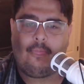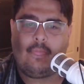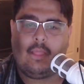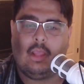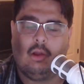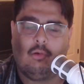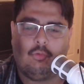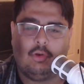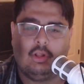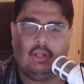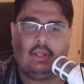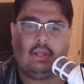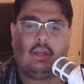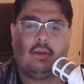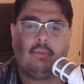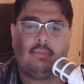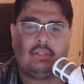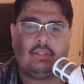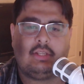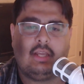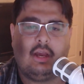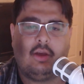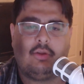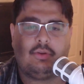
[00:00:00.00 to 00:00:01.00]
It really comes
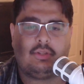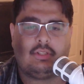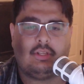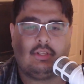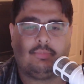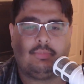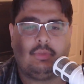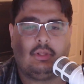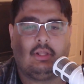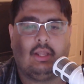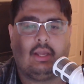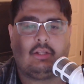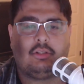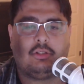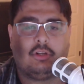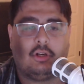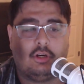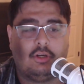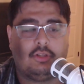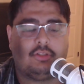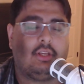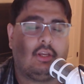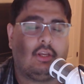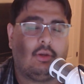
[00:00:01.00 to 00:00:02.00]
down to something like
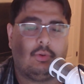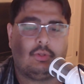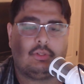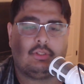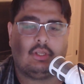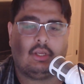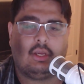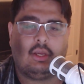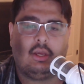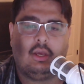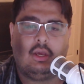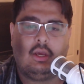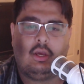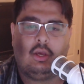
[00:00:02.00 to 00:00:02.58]
turn sequencing,